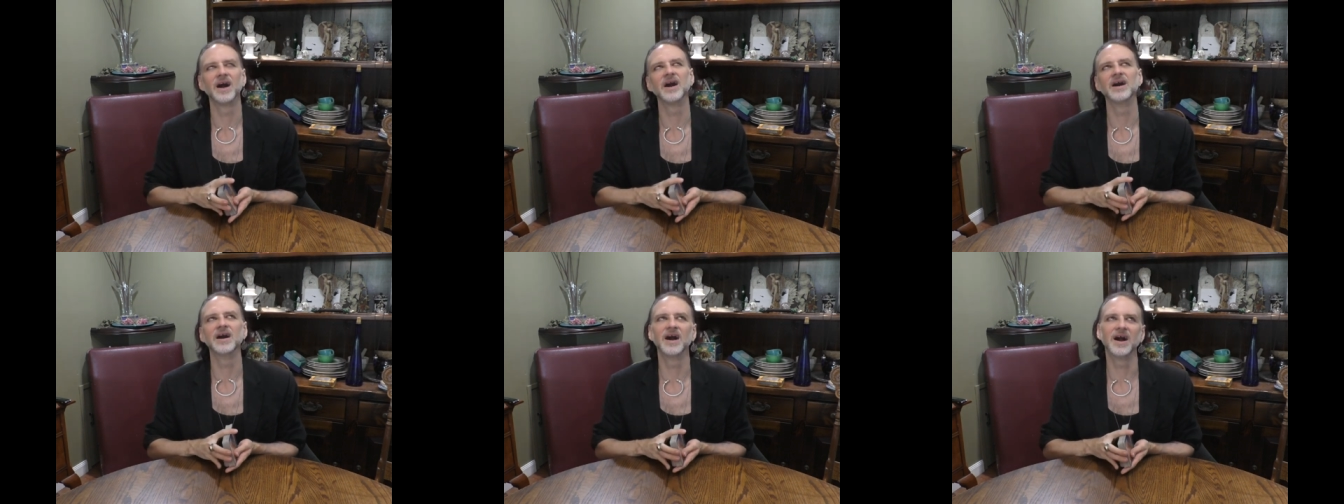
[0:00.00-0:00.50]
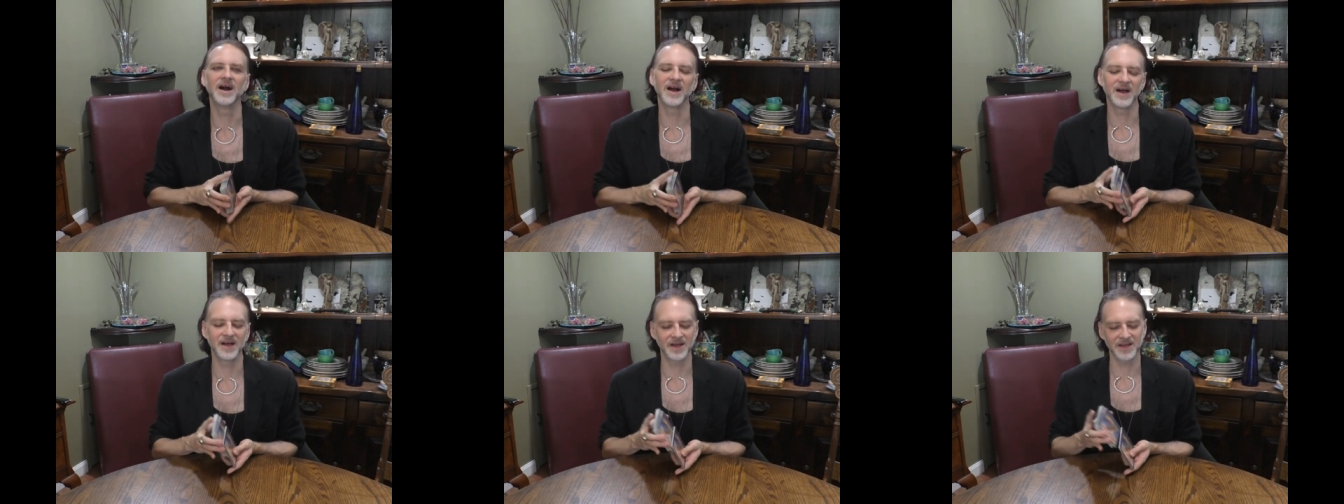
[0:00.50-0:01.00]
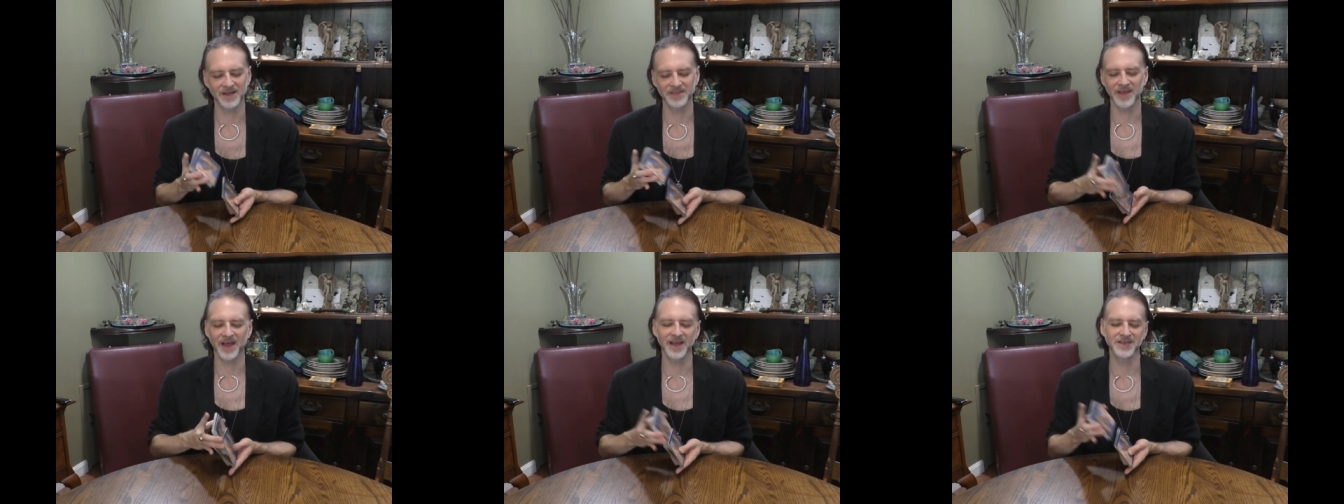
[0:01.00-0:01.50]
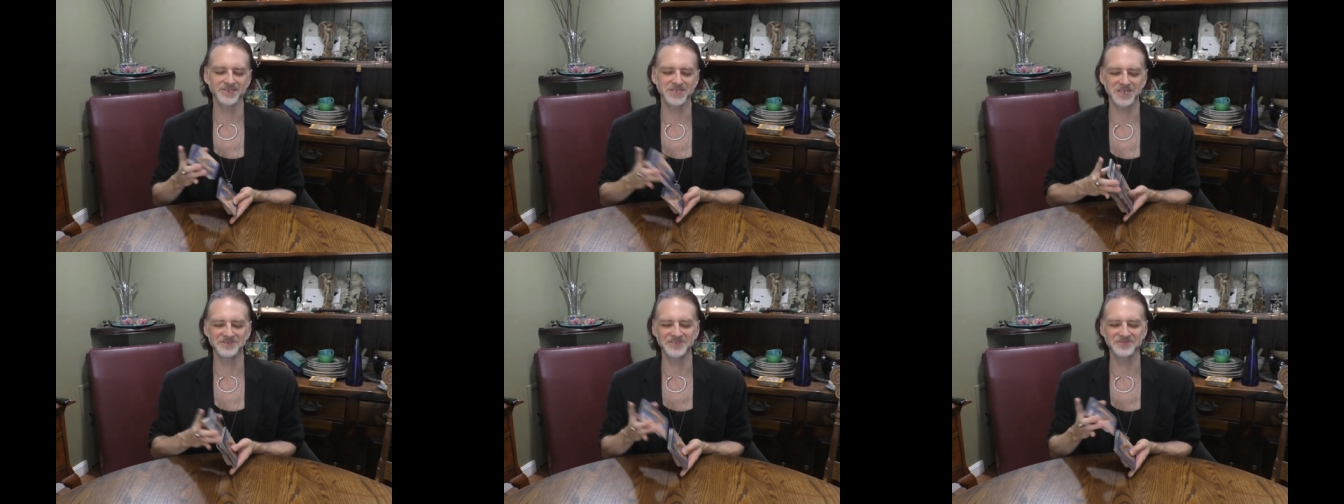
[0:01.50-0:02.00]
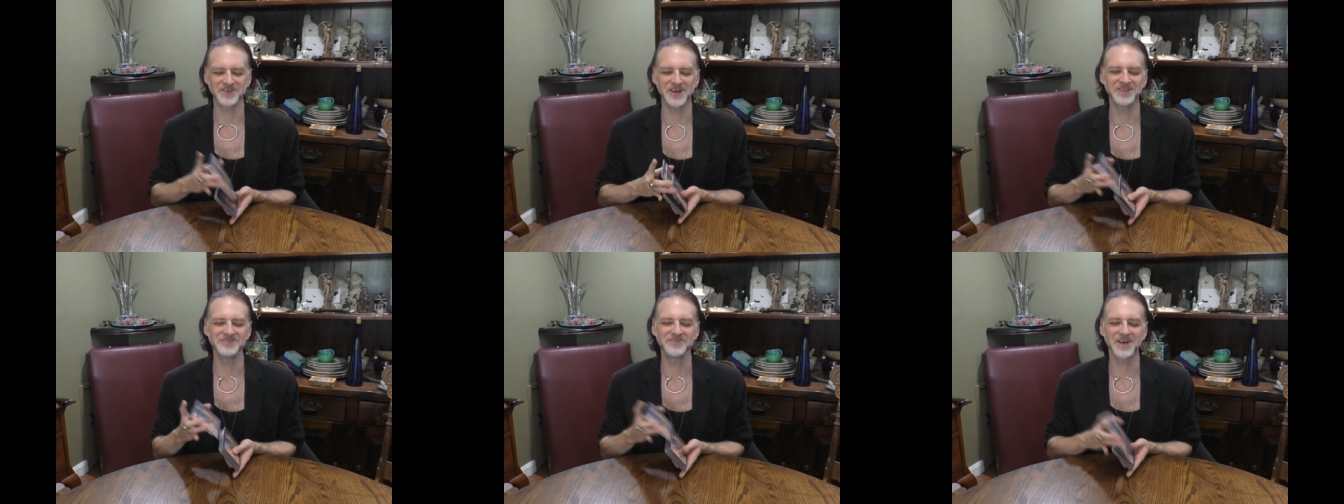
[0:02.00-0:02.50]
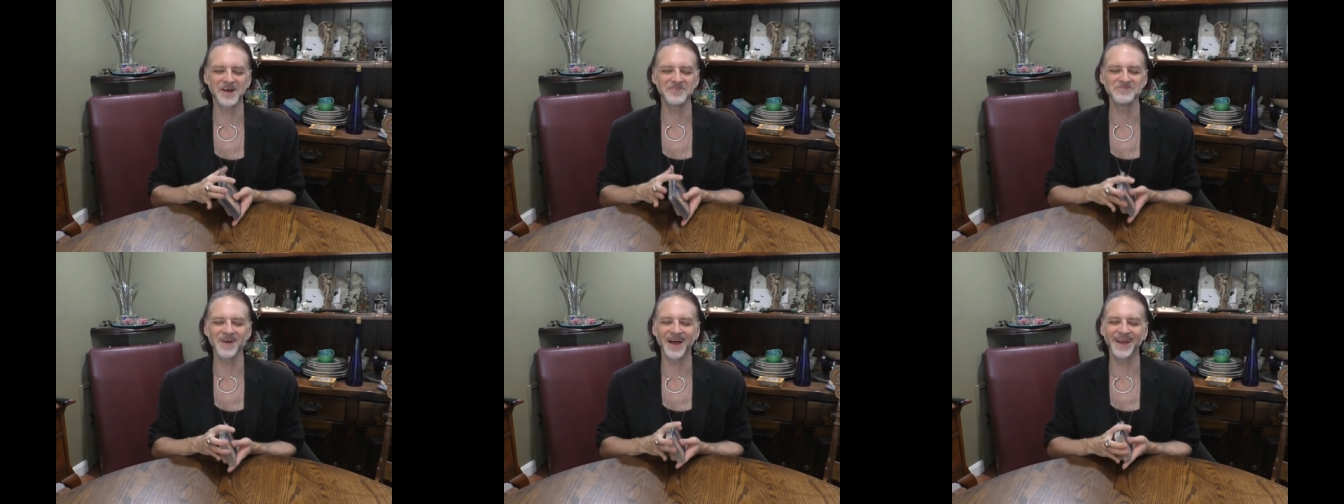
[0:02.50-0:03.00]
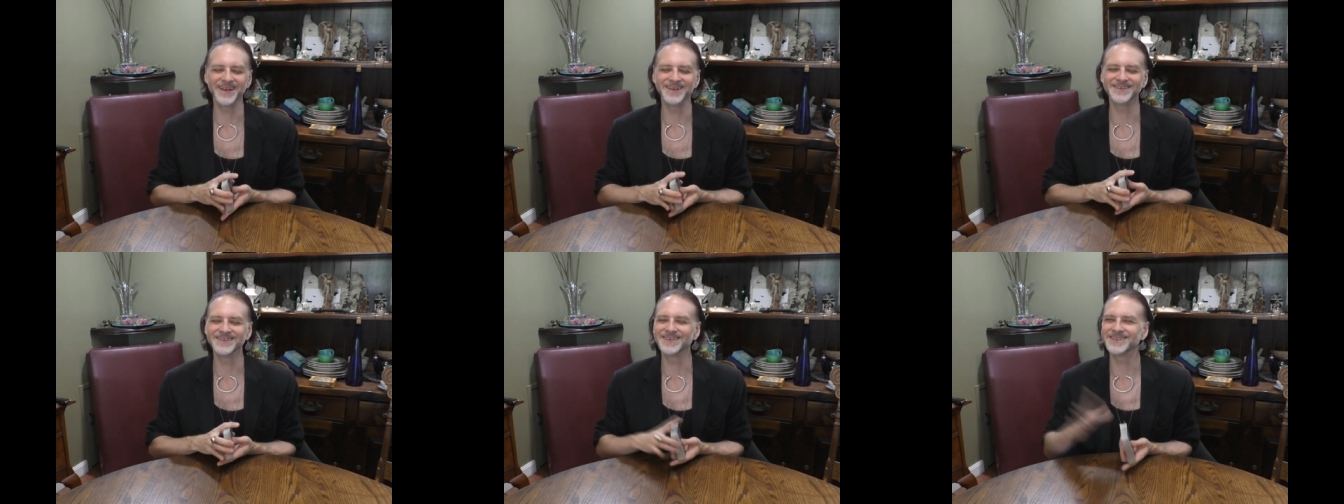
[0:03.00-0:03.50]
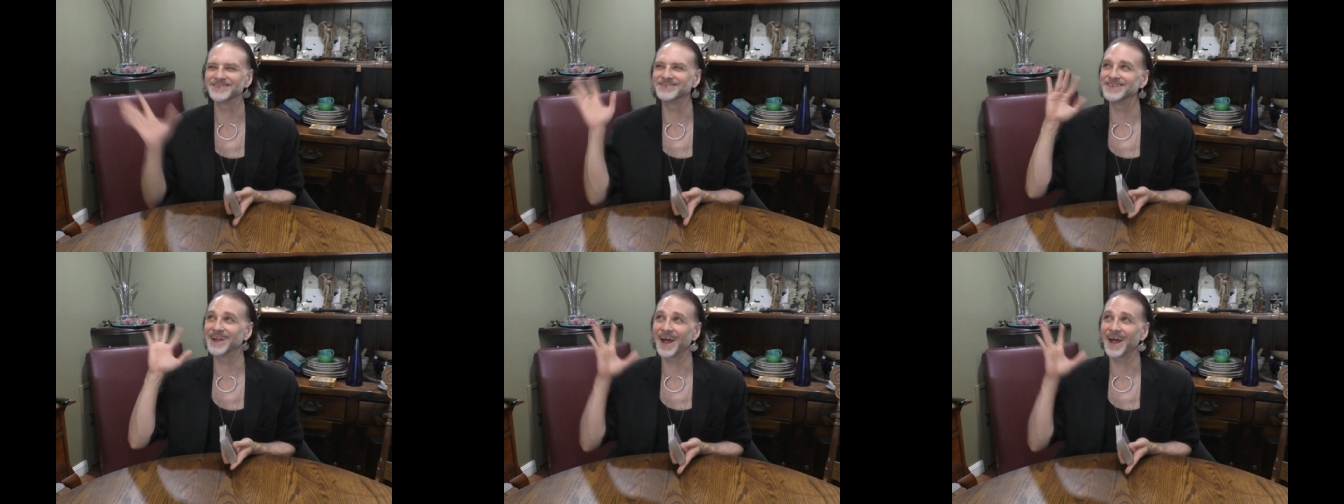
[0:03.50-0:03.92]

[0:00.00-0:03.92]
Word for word: Oh, the higher selves of all involved, mine included.